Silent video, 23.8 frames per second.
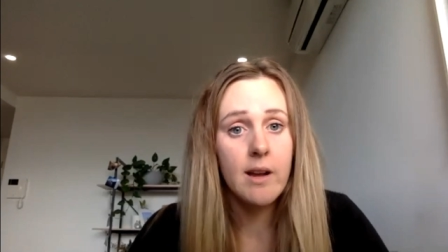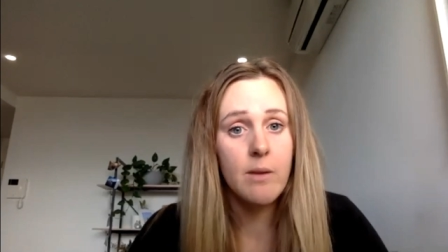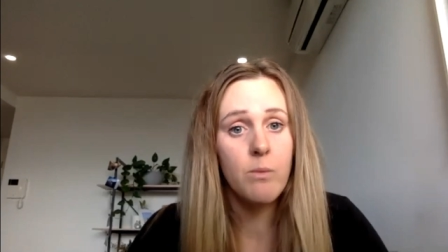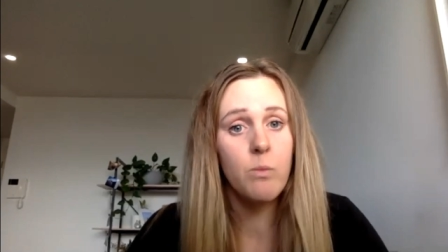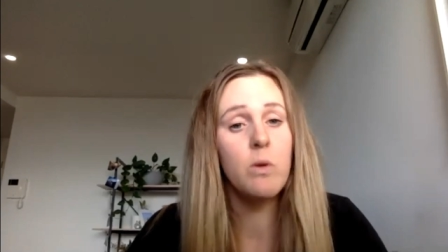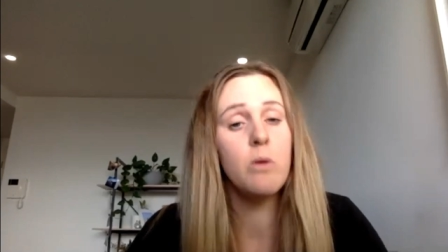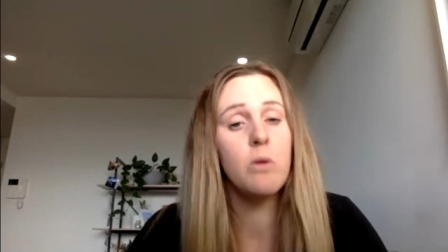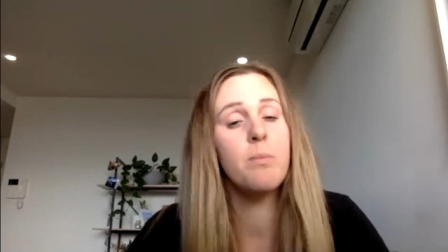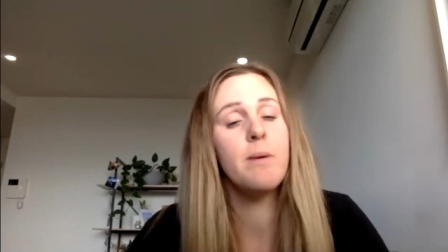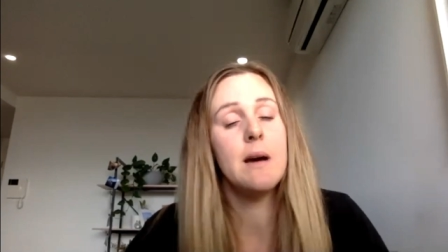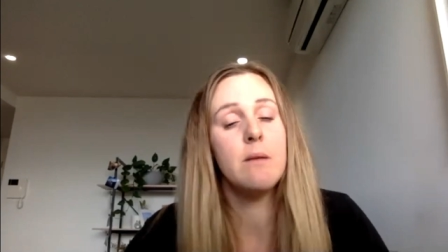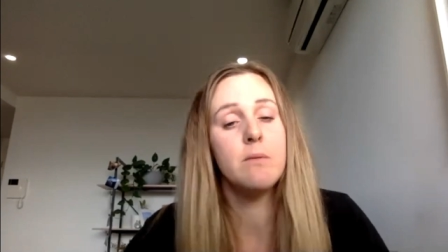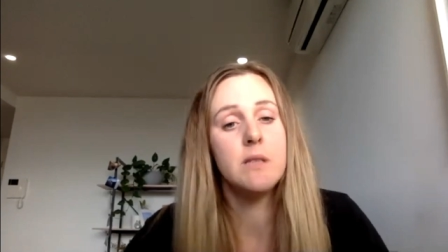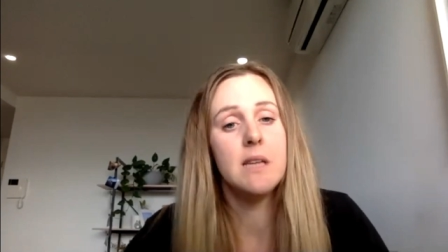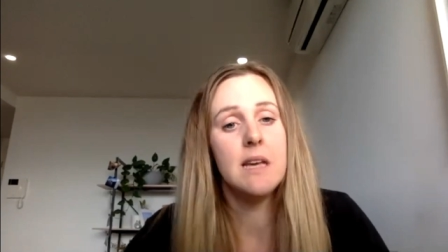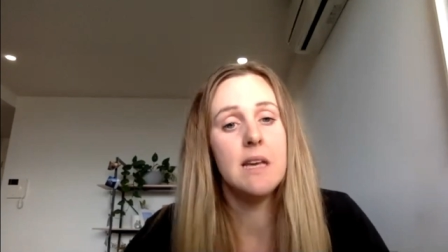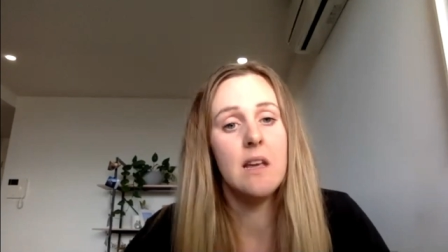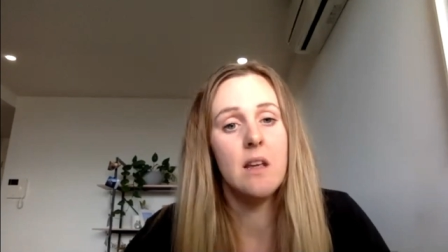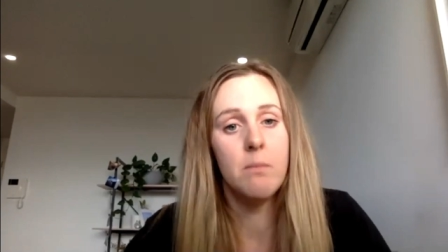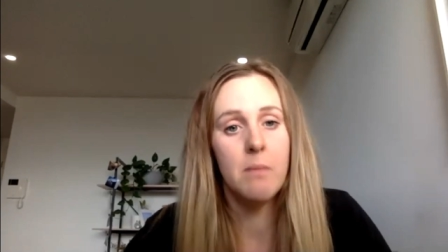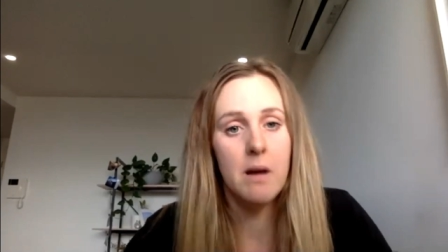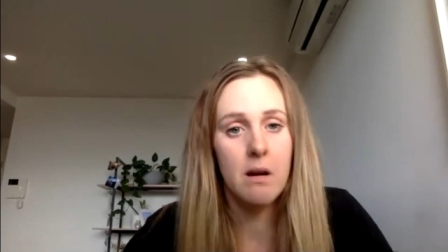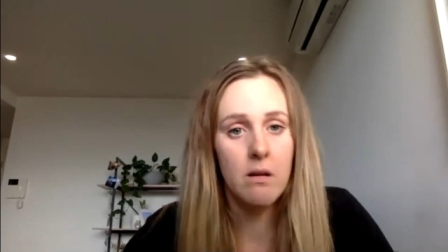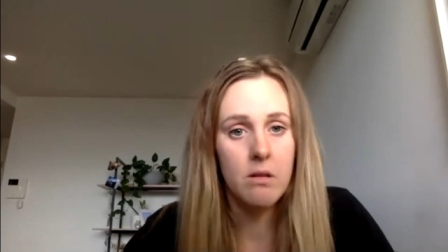and we'll be able to
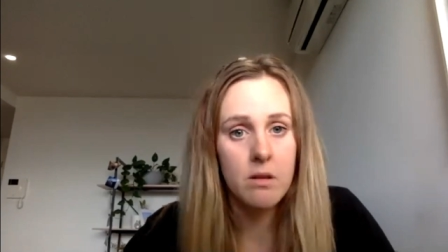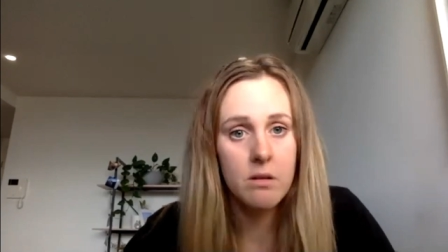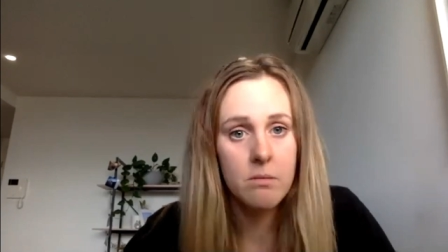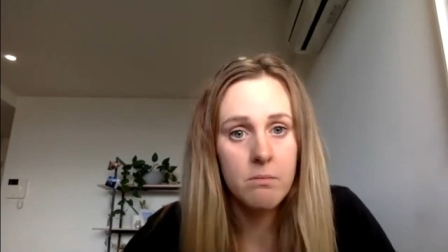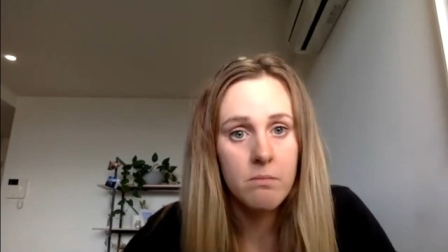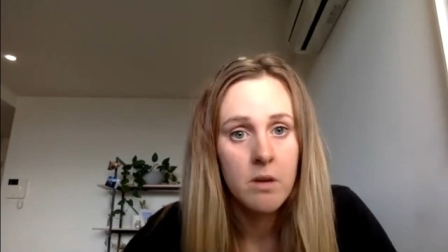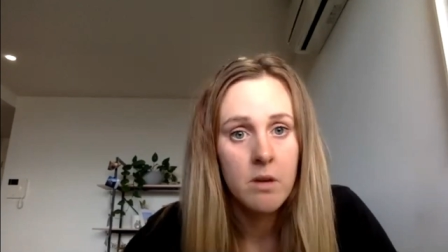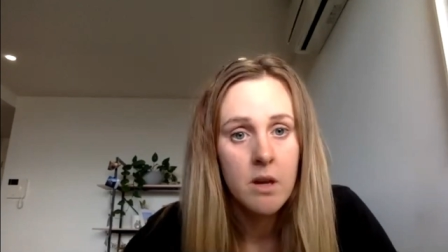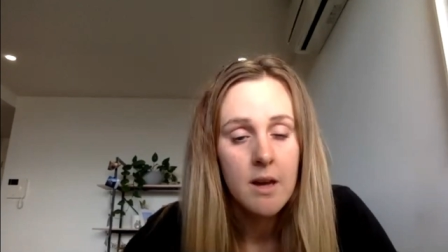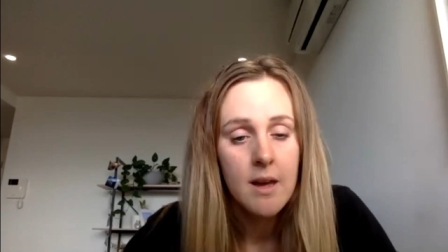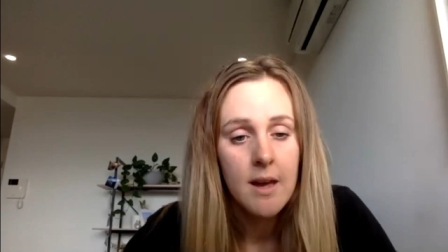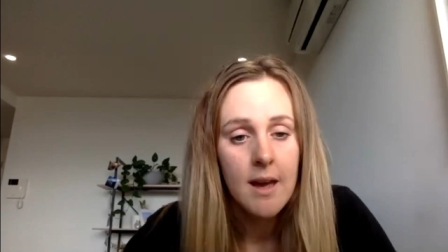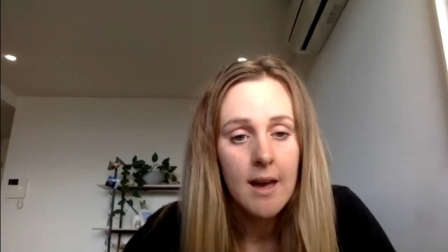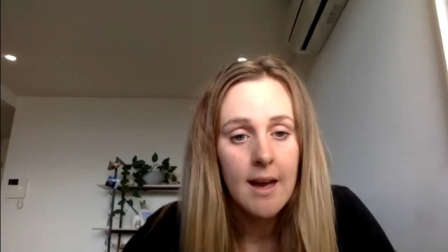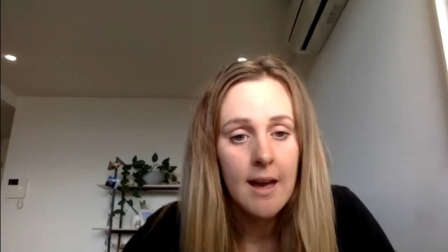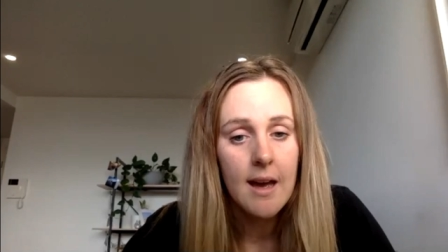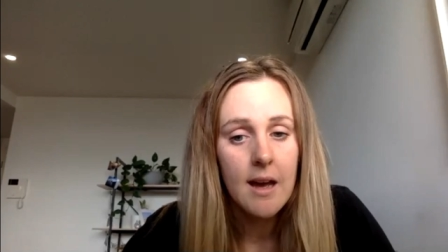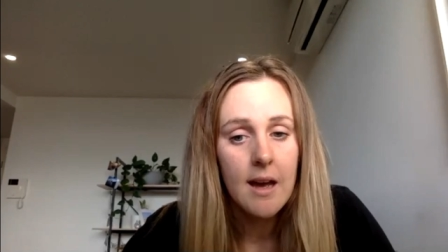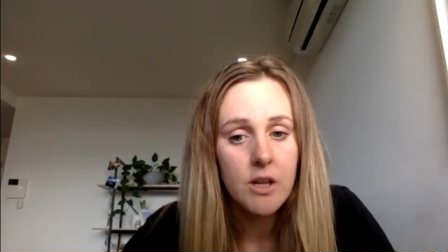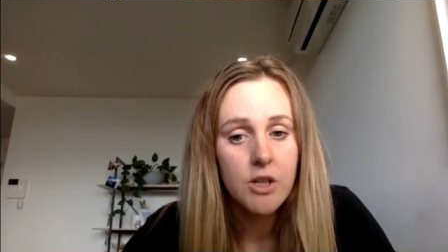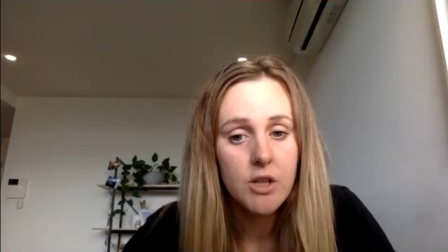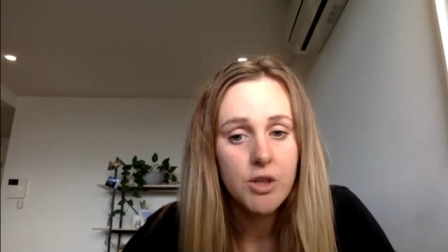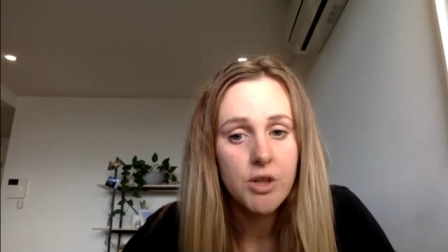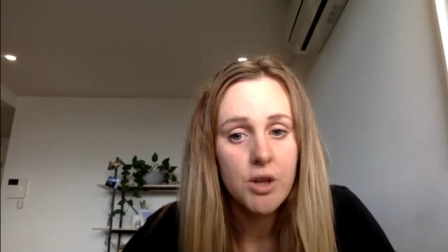email them
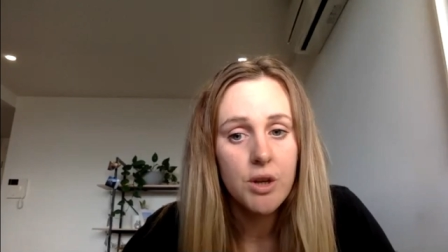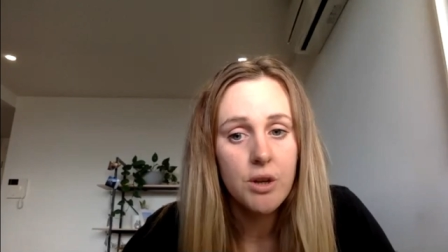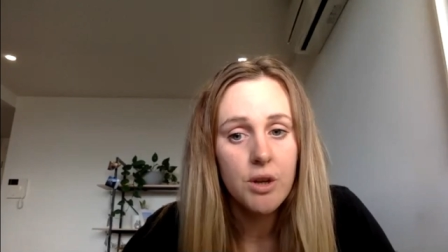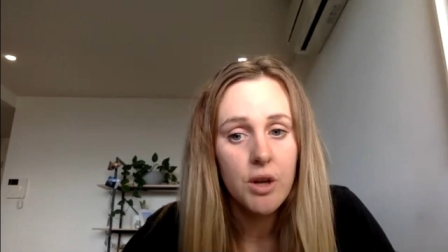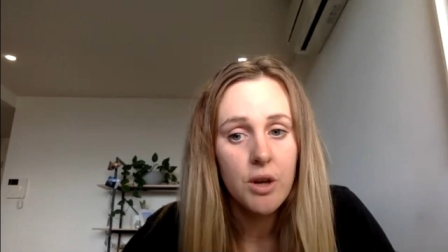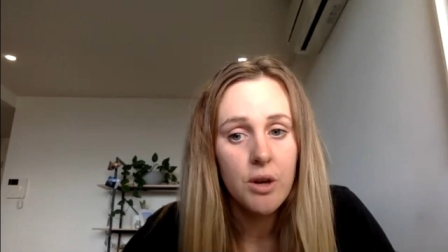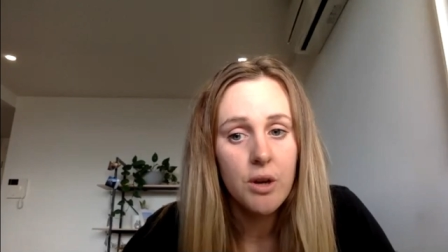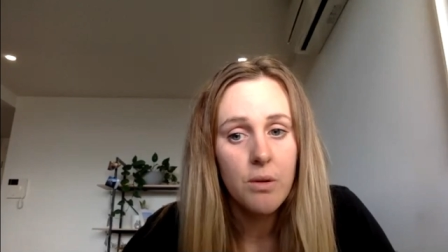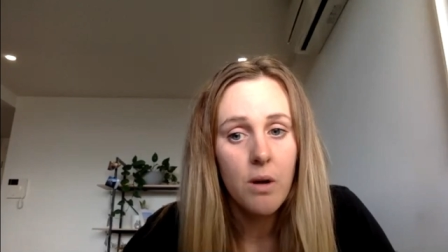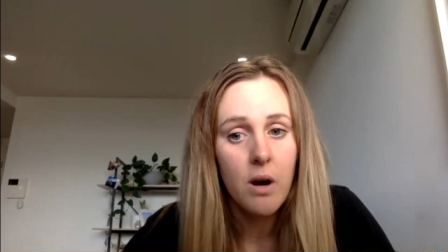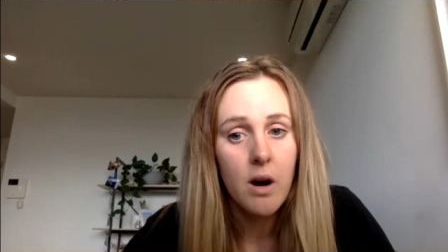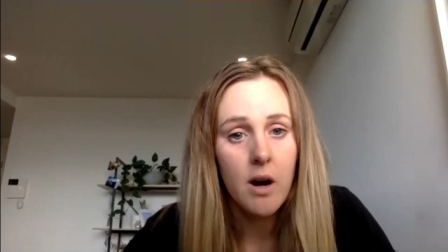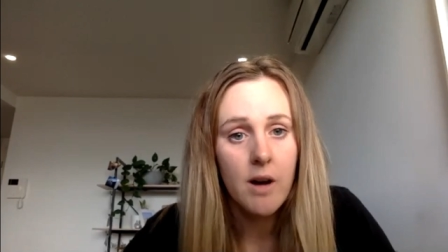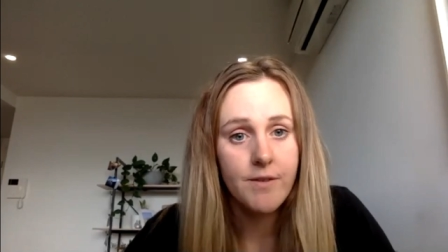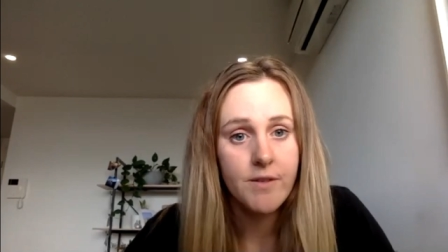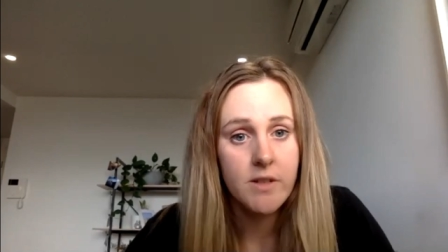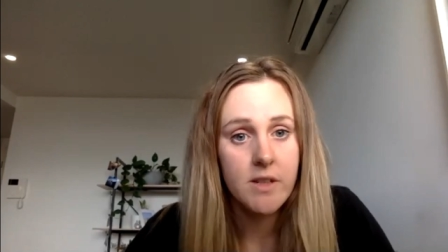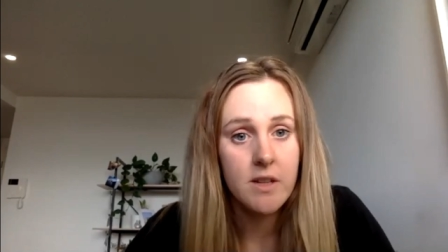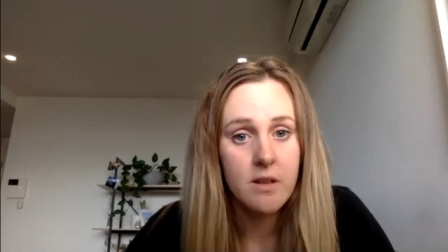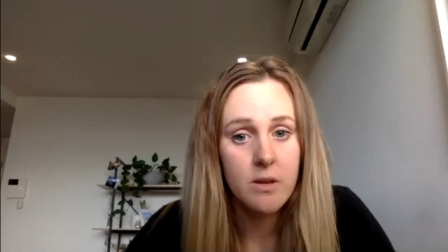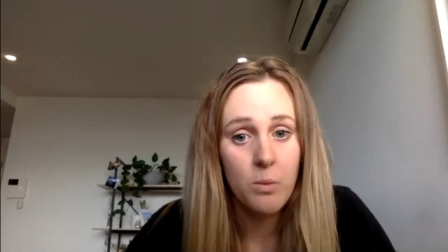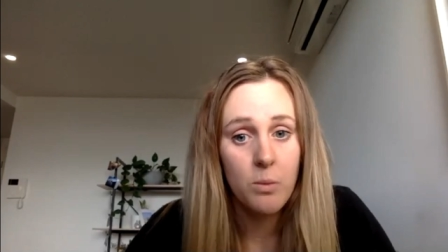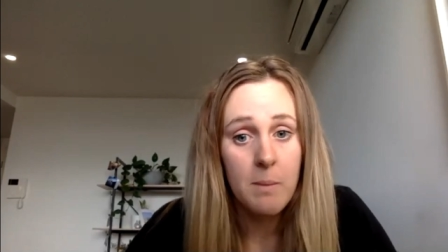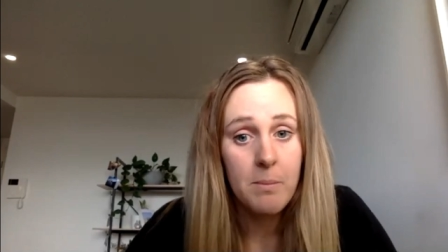to you
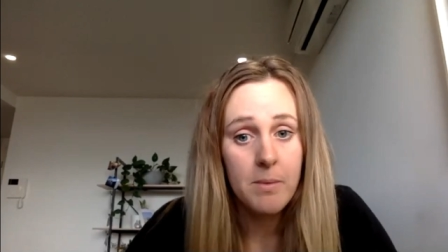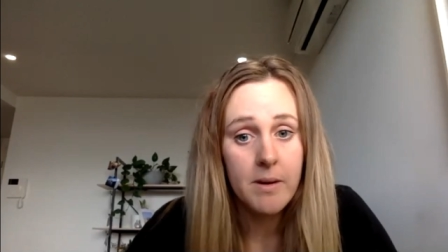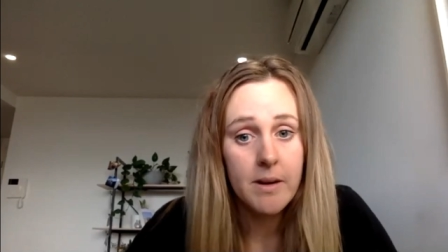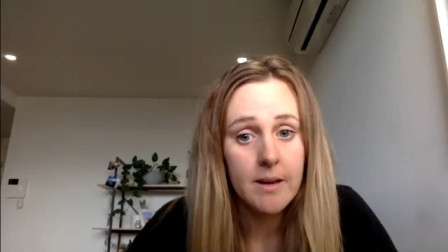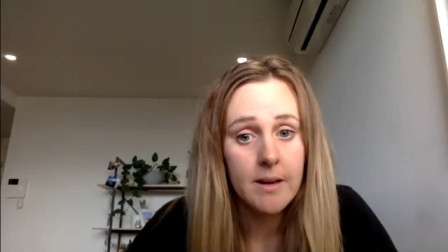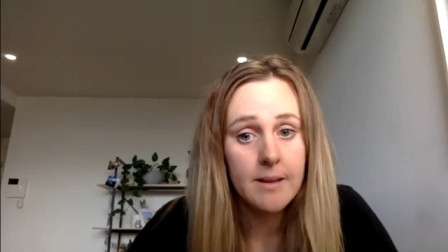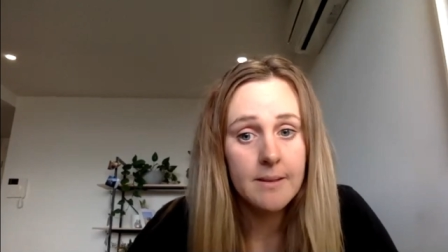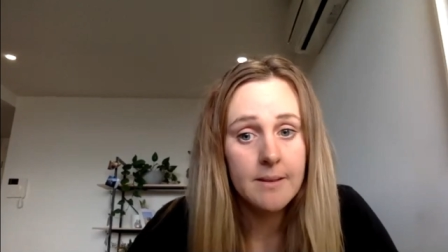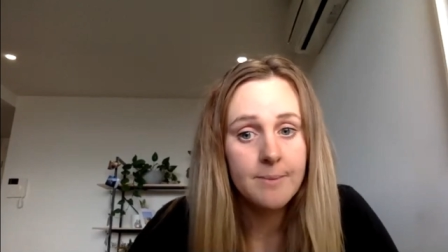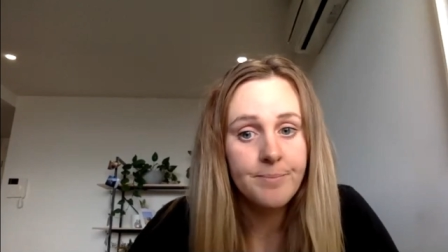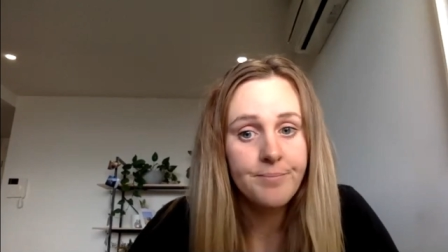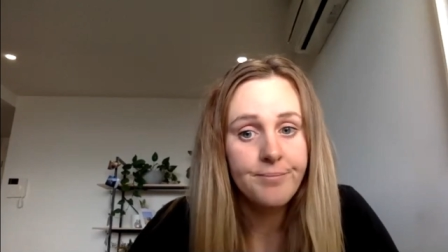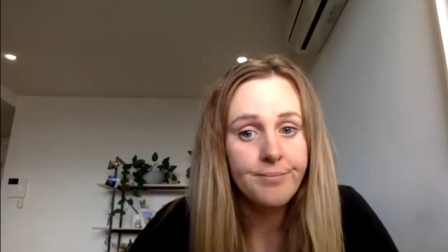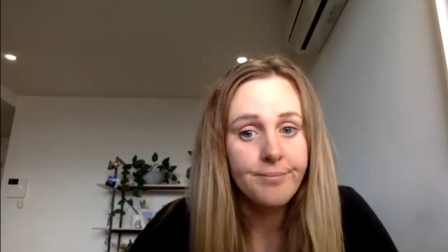after the webinar.